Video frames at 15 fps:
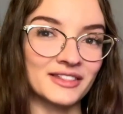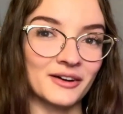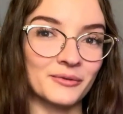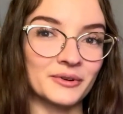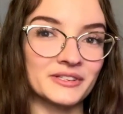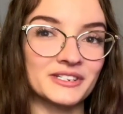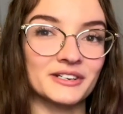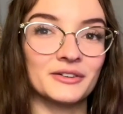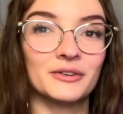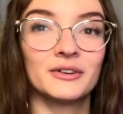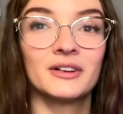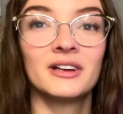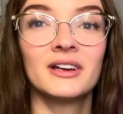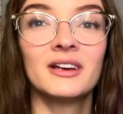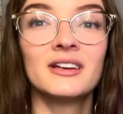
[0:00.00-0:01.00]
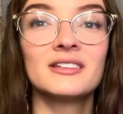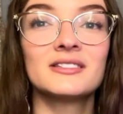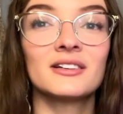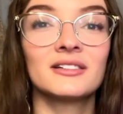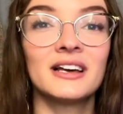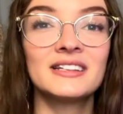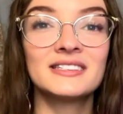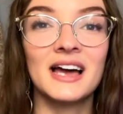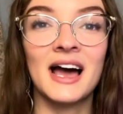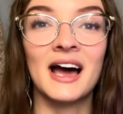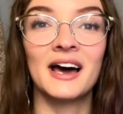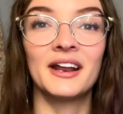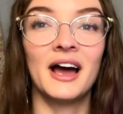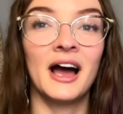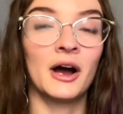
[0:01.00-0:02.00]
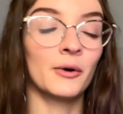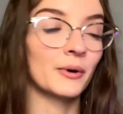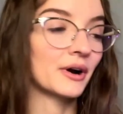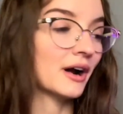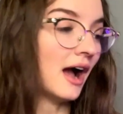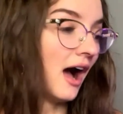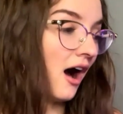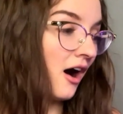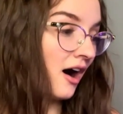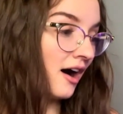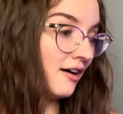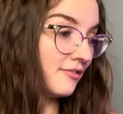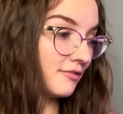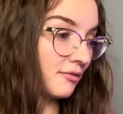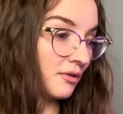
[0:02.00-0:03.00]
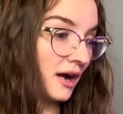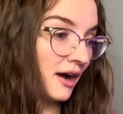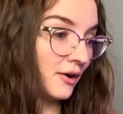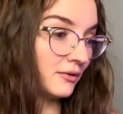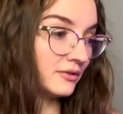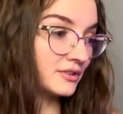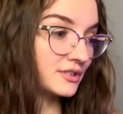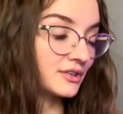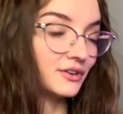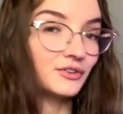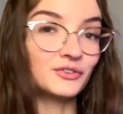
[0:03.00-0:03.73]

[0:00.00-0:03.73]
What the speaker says: that we'll do. So let's add our off-route